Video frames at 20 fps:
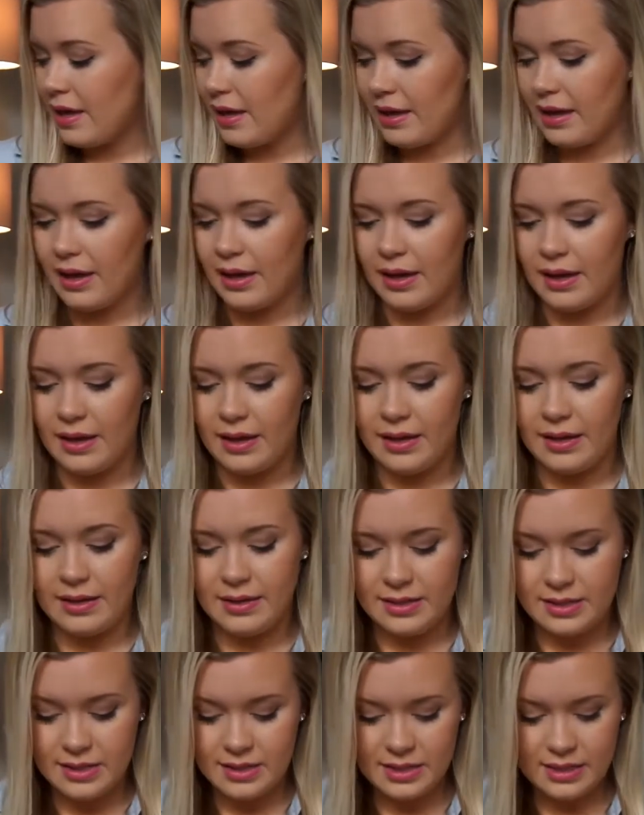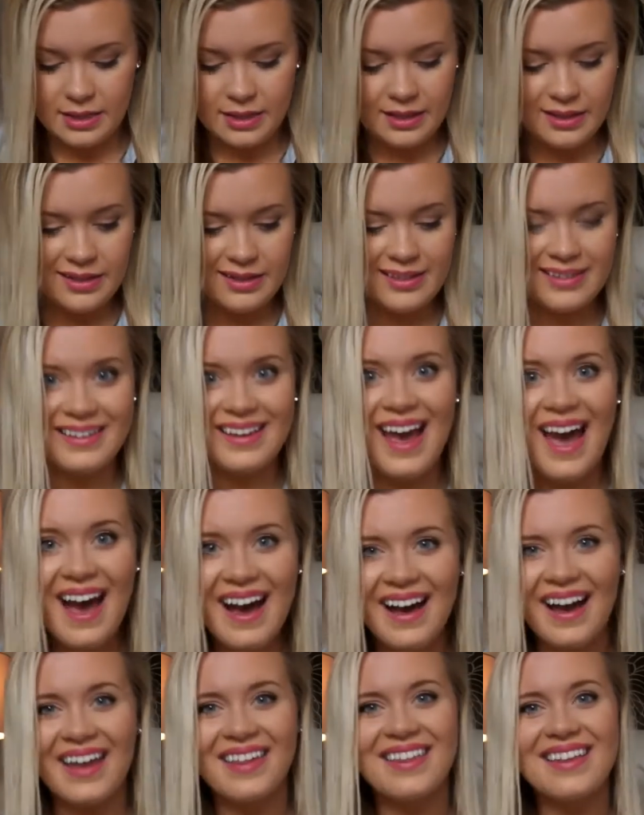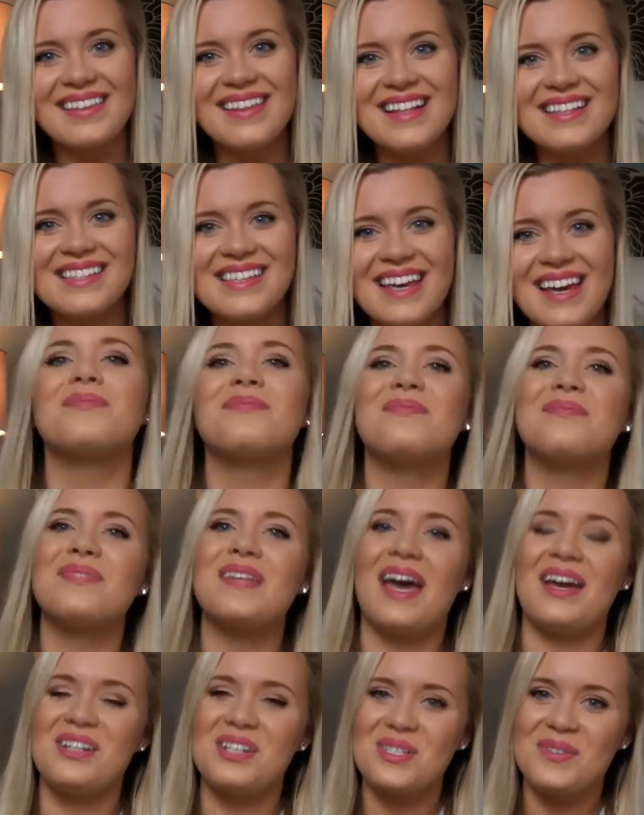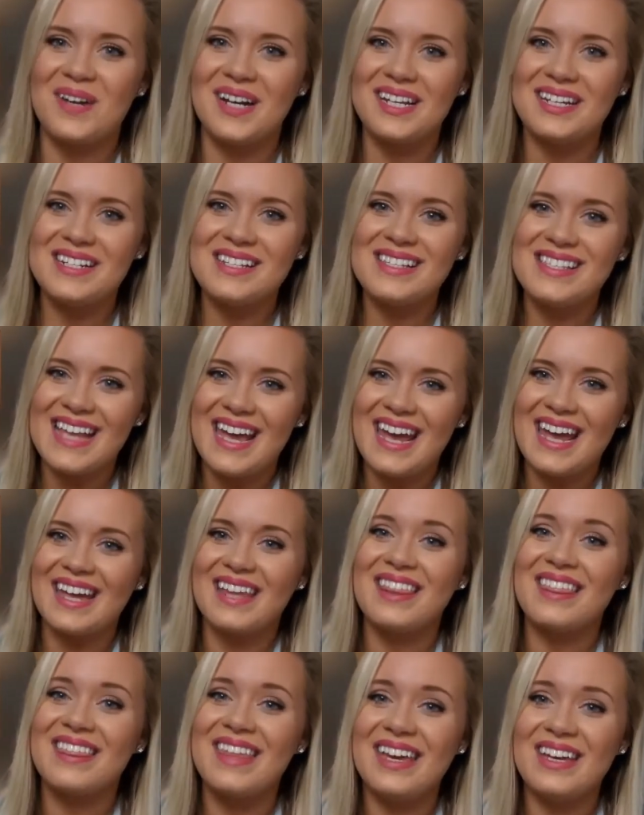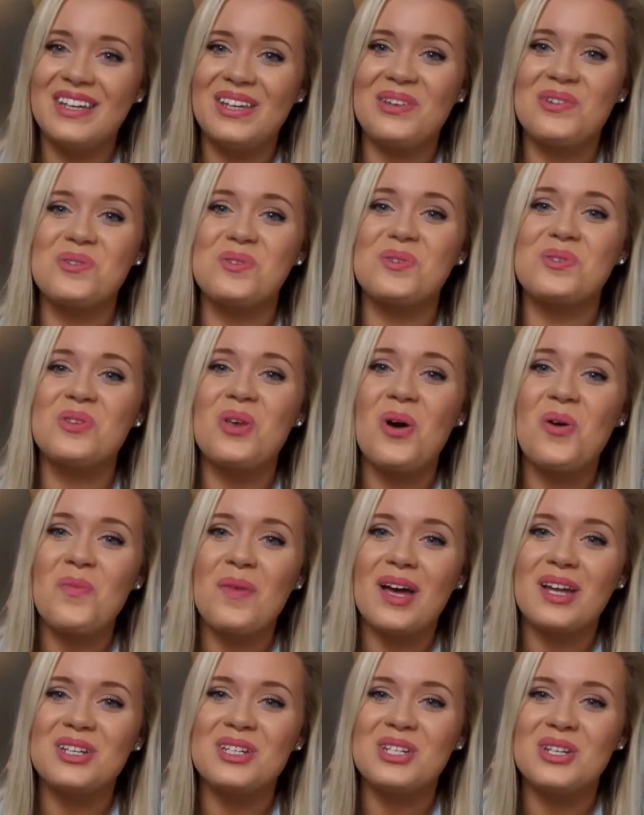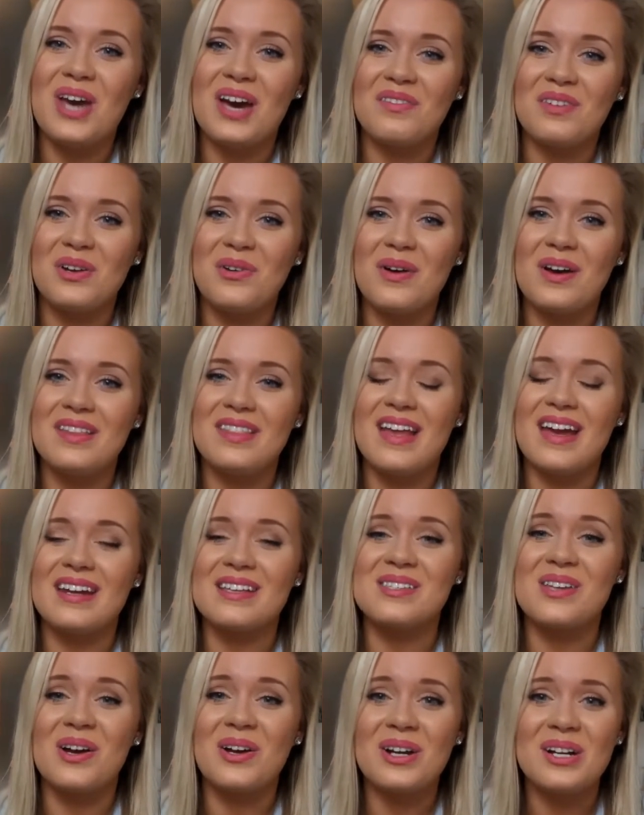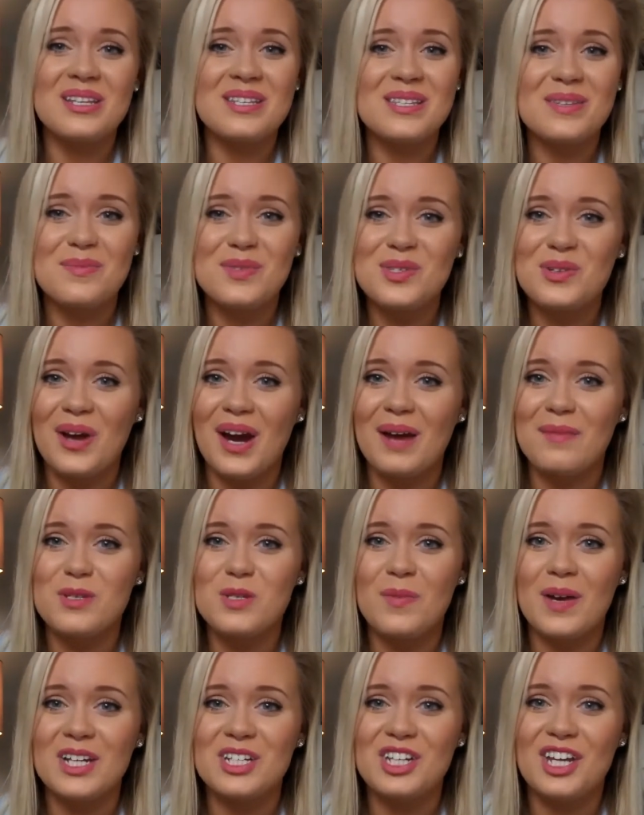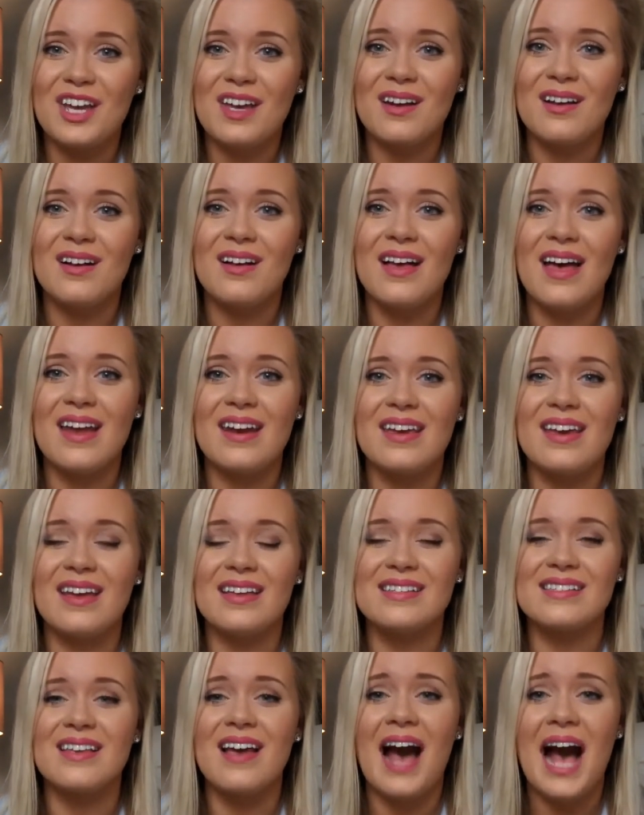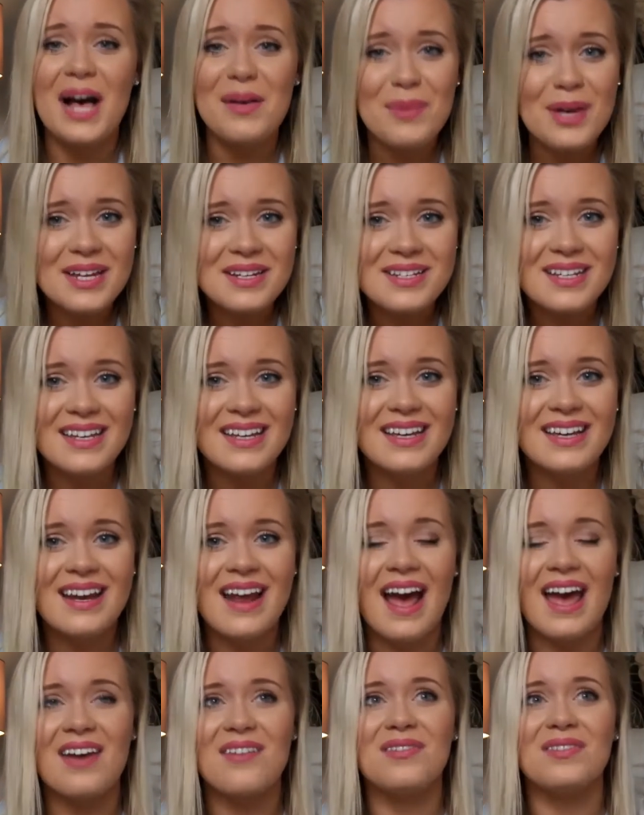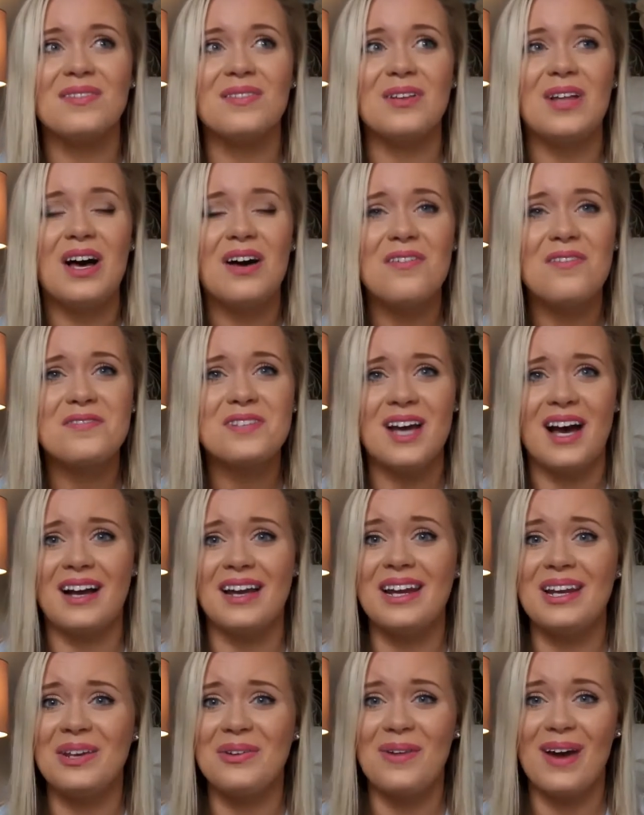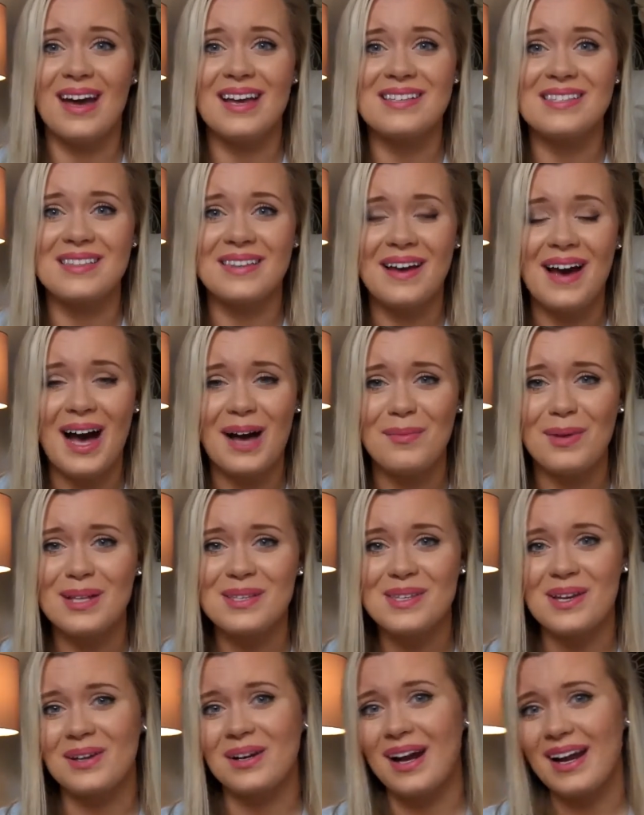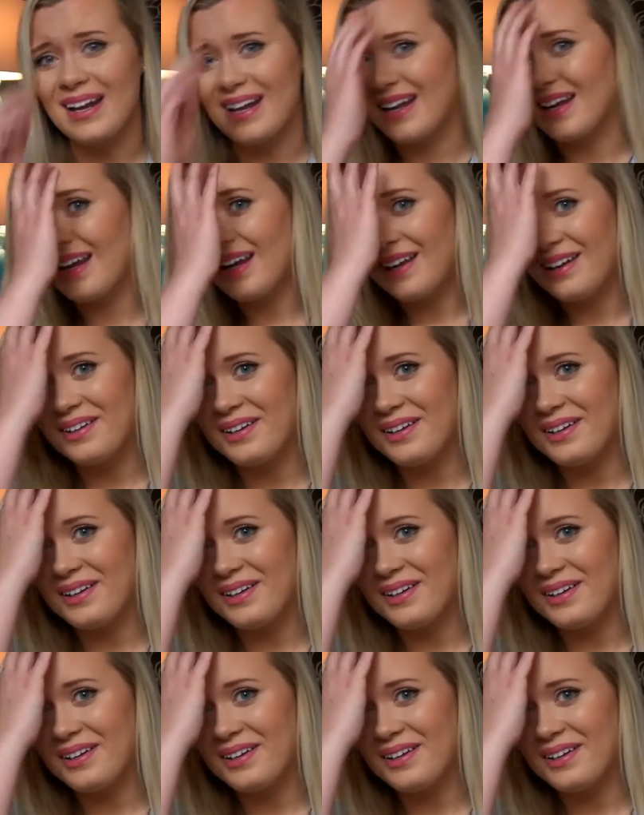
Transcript: And yeah, I think that's it. I just wanted to say thank you so much to everyone that has already subscribed to my channel and has commented. I have loved talking to you guys in the comments already.